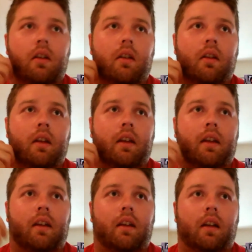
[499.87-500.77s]
they
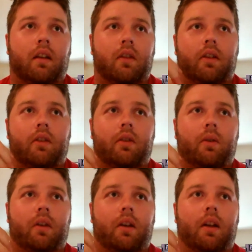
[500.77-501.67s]
a liquor
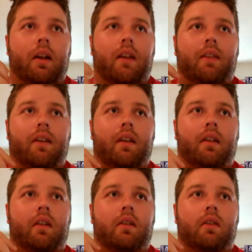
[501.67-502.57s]
store cannot
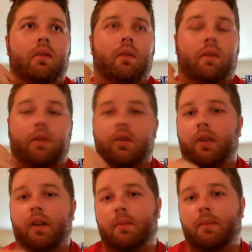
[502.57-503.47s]
sell
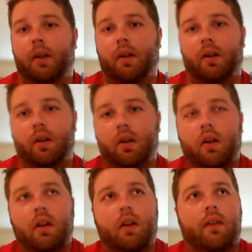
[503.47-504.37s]
refrigerated beer
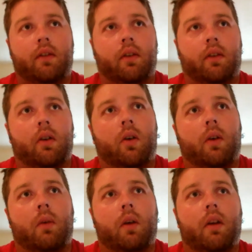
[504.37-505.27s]
so
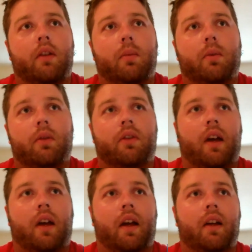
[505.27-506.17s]
i wanted to brew
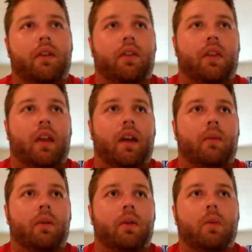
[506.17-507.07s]
styles that
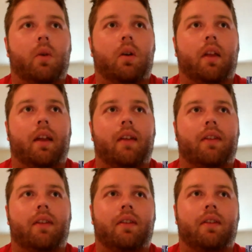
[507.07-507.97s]
really more or
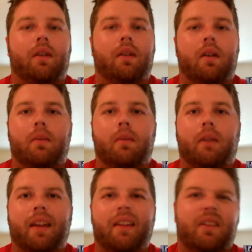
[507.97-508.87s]
less
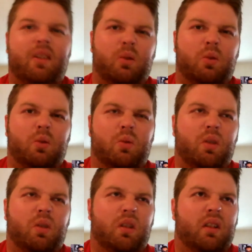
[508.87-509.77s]
played to
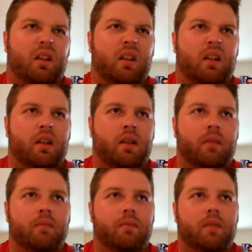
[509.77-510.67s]

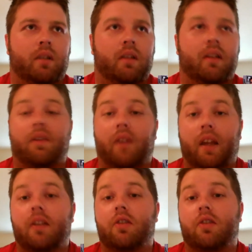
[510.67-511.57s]
um, the
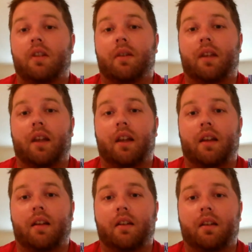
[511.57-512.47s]
disadvantage that we
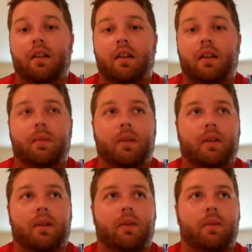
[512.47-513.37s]
had in the
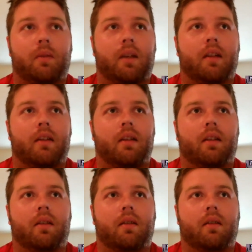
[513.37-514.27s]
beers we made the,
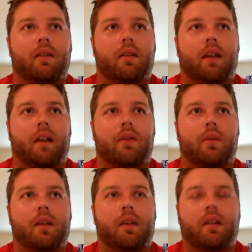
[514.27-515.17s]
the, the styles we
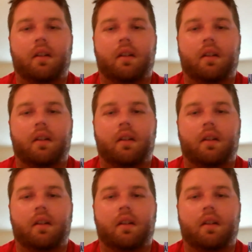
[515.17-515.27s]
make